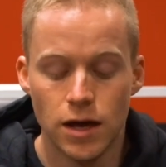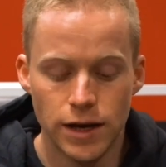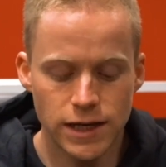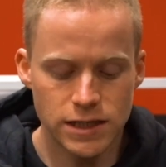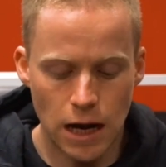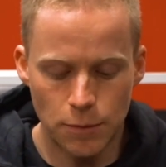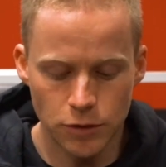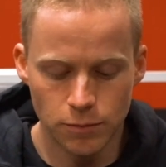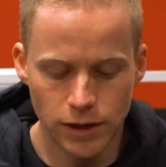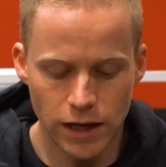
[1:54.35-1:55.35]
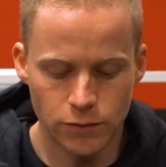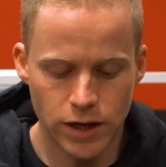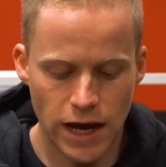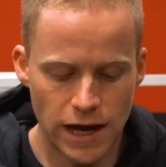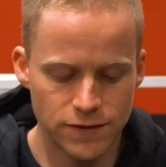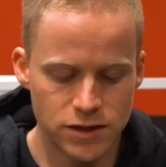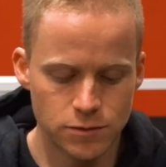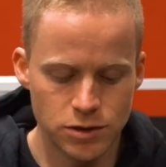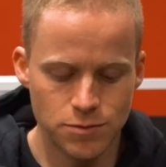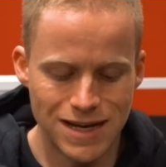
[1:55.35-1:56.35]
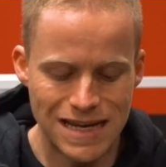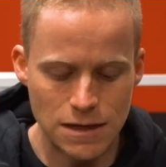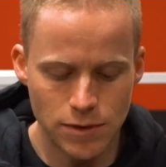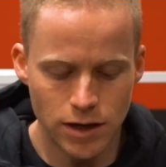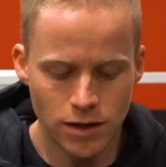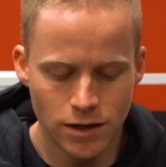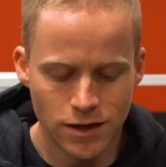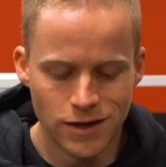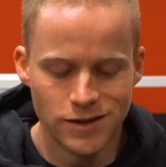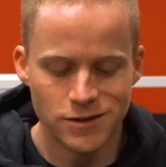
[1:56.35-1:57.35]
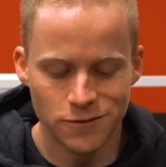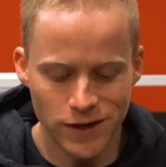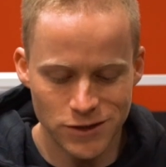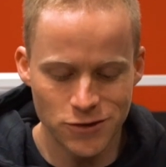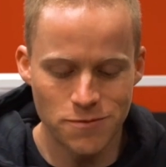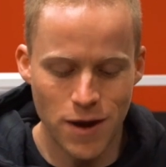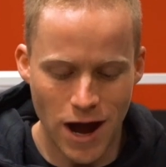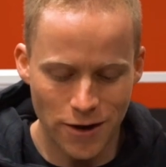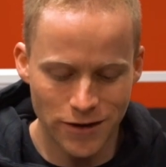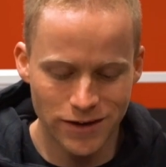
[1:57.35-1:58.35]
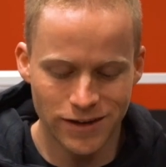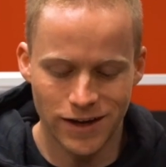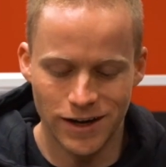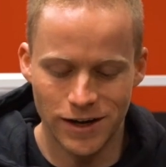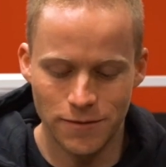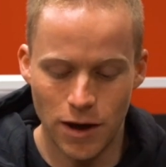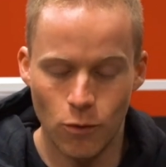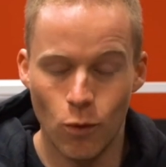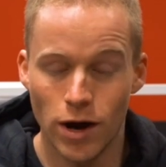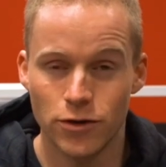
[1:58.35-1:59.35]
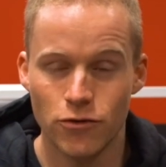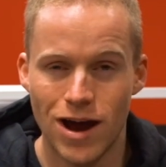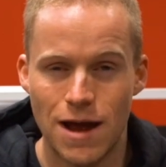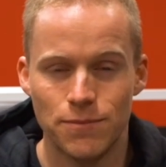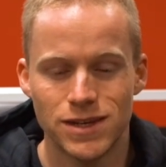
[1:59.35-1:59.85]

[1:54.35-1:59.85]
Next up on the blend, we have some Gymnema sylvestre powder at 1 gram.